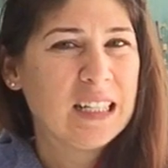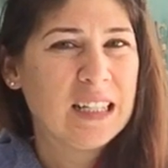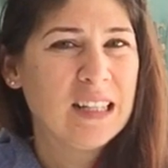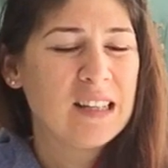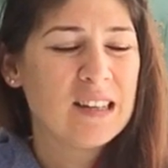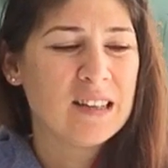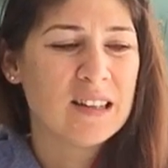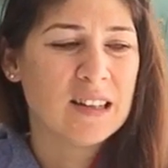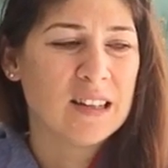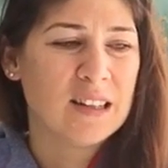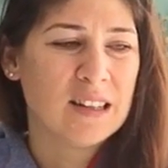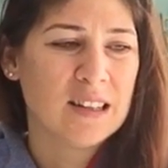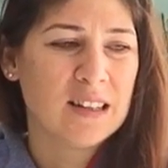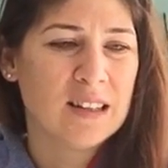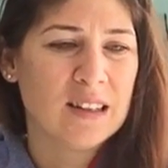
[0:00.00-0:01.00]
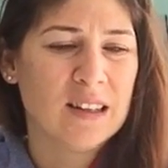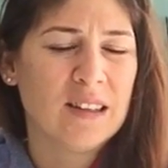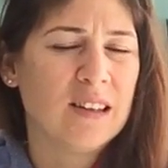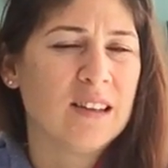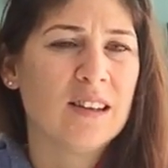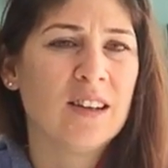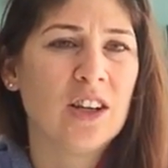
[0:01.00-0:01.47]
this isn't
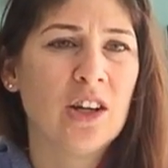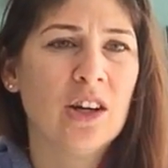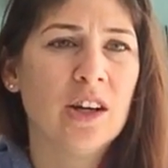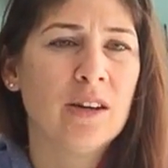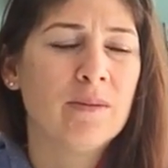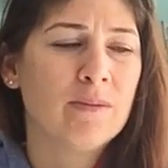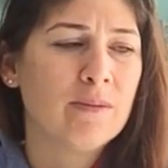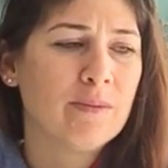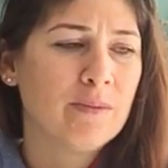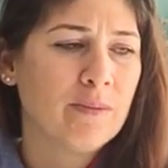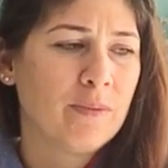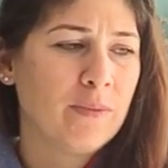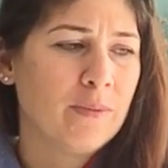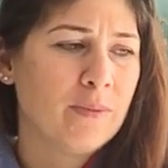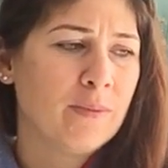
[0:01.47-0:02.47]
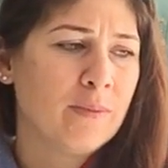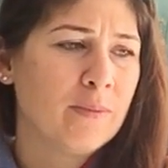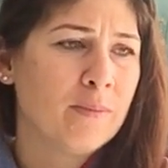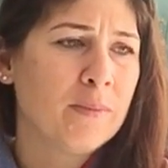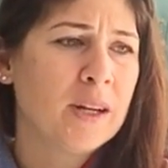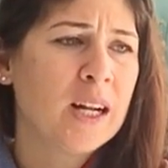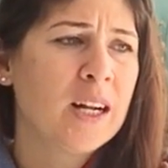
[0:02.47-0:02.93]
good.
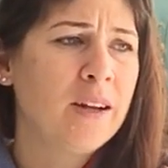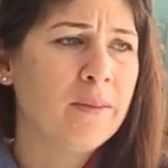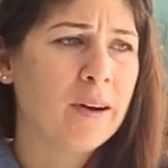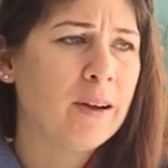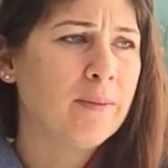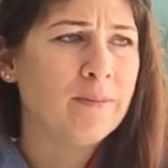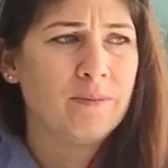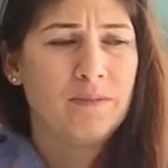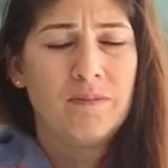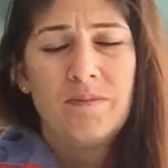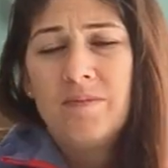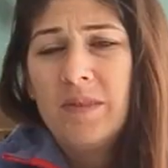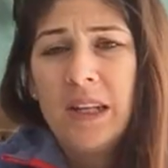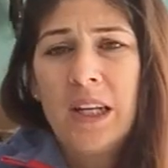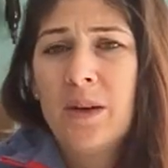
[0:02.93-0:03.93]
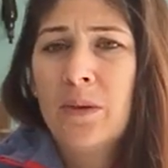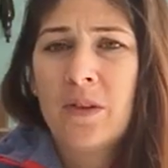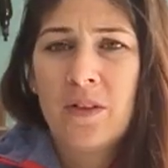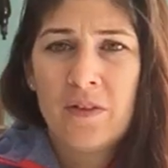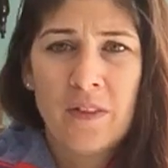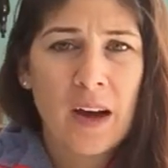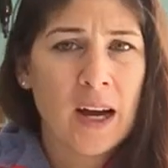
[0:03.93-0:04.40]
But anyway, it
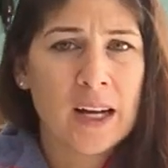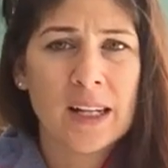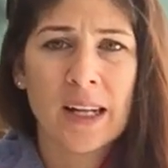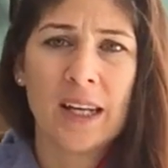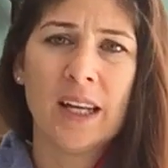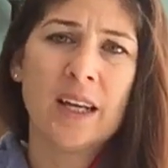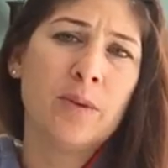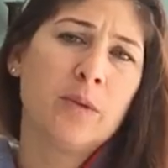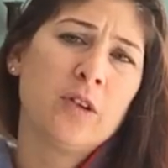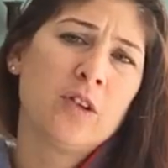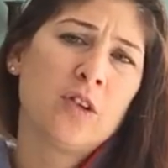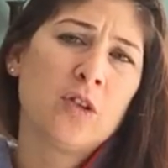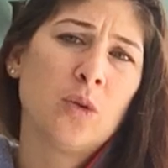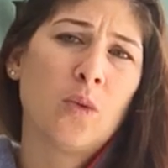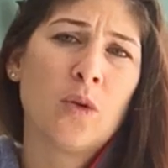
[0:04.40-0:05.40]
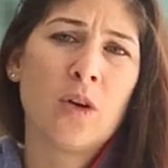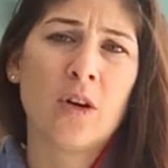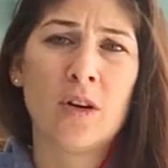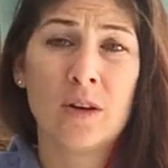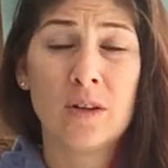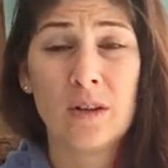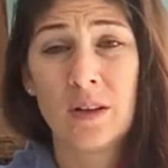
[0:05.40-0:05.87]
was fine. Like, it was
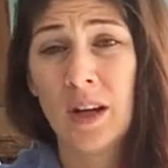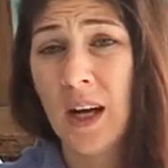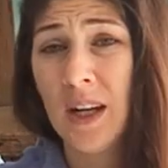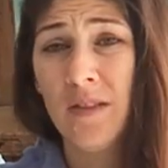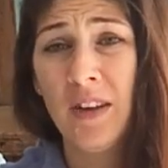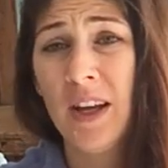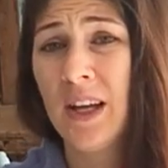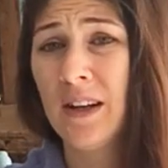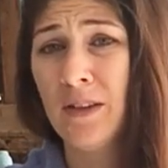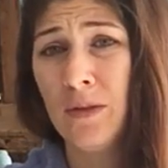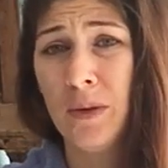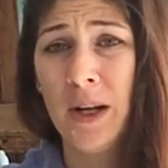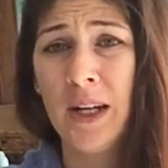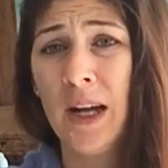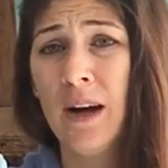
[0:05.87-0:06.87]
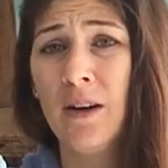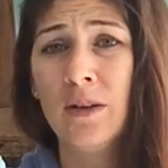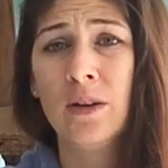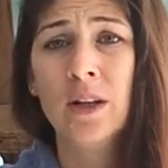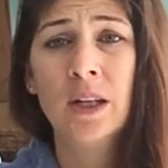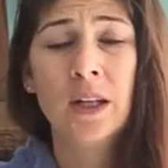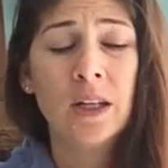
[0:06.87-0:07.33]
sore, kind of like it is right
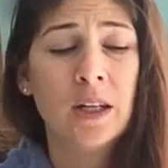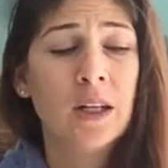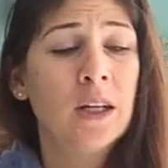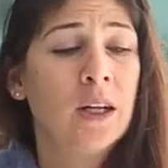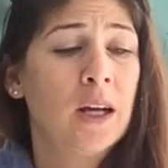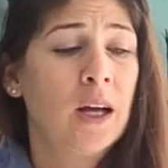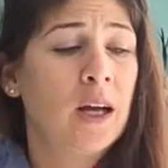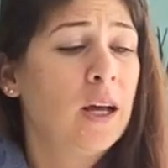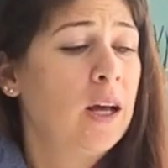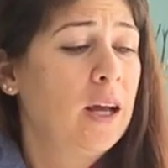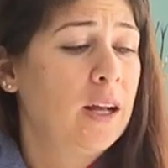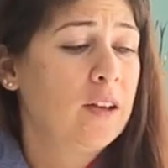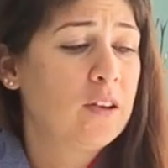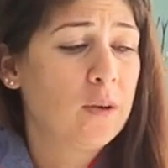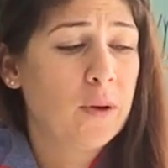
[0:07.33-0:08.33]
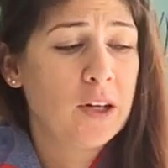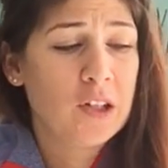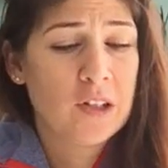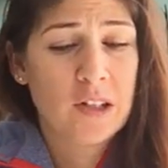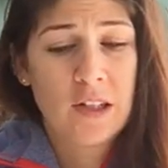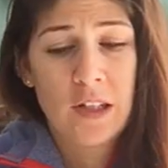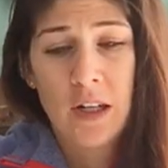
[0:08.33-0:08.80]
now. And so I
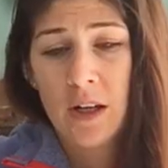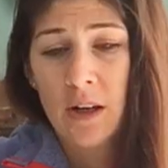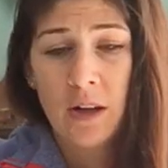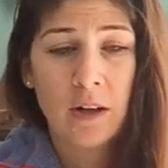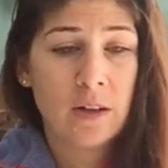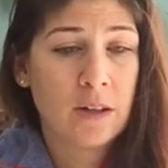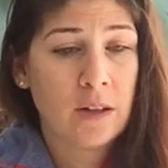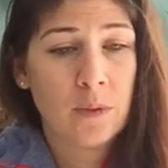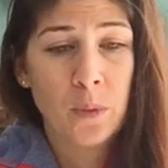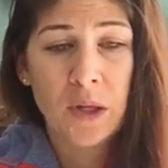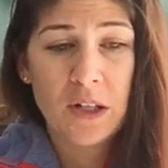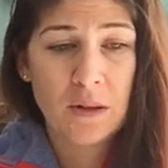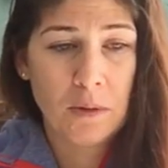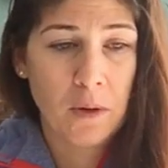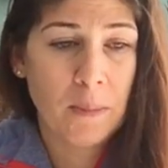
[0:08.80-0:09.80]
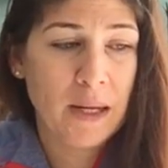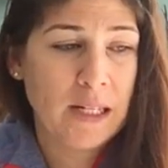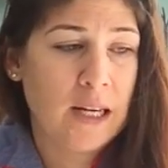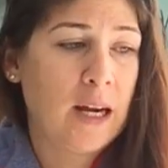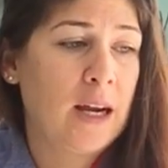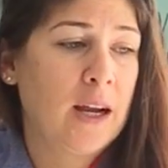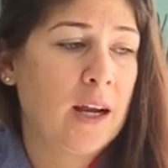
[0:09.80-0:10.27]
just went about my
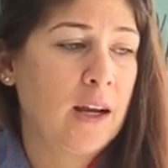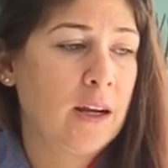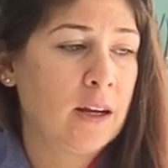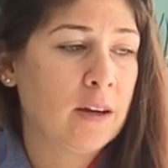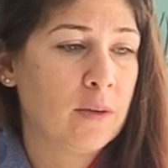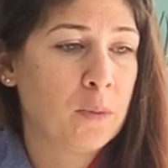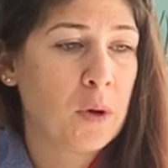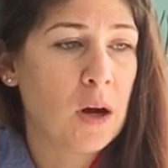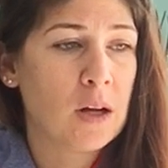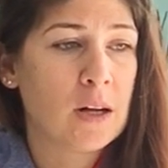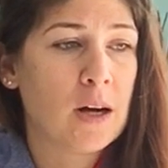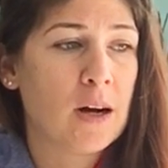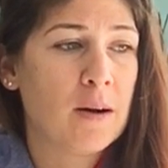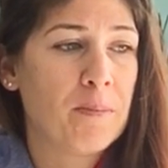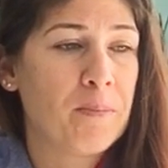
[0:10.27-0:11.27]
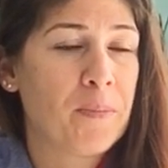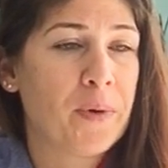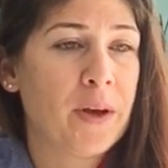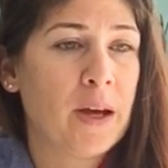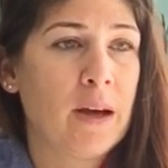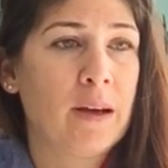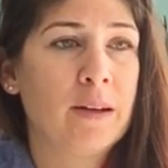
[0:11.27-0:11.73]
day, got up,
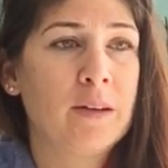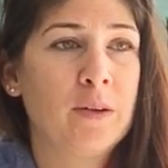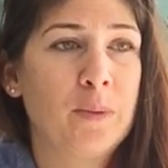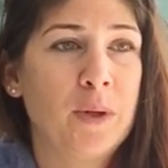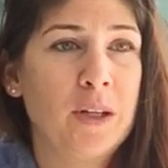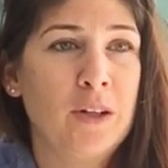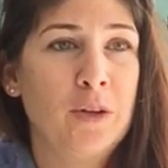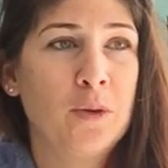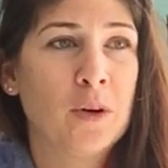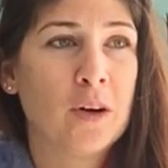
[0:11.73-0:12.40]
and we